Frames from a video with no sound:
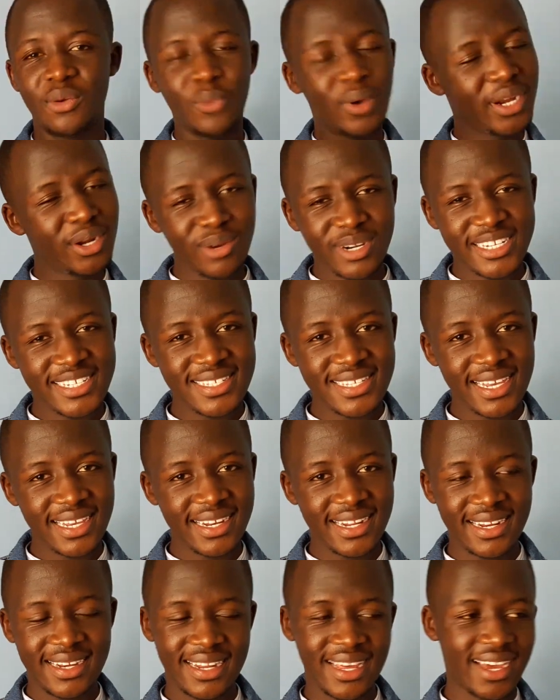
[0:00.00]
When all is said
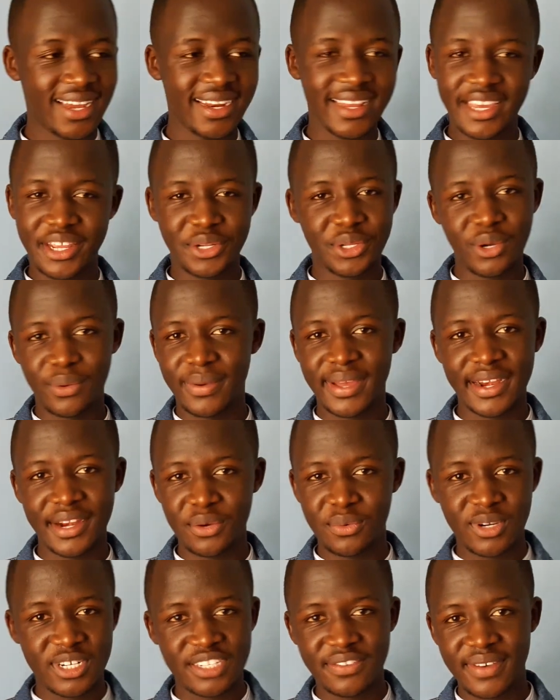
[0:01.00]
and done and you're
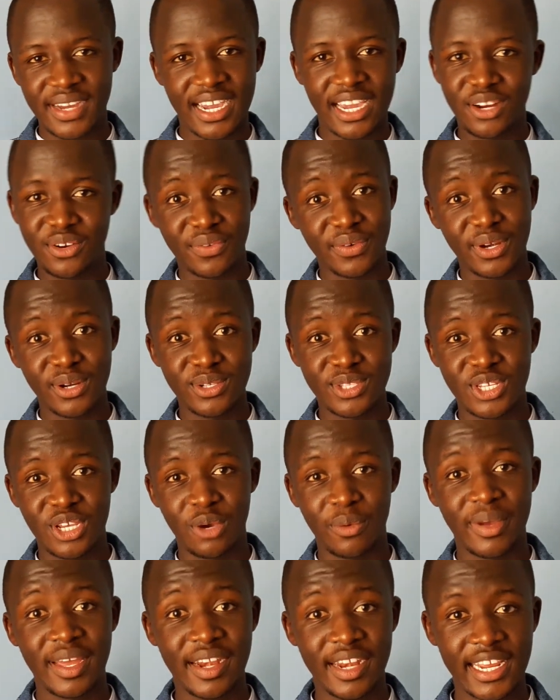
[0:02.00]
wearing whatever kind of clothes
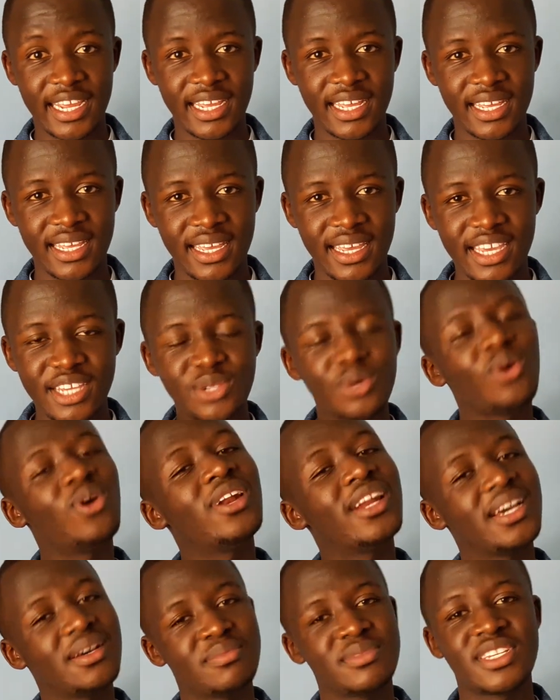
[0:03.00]
you're wearing, it
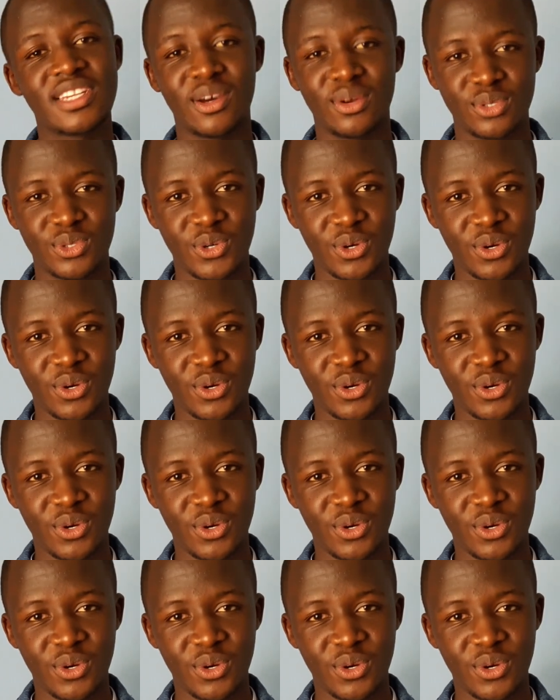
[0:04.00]
all comes down to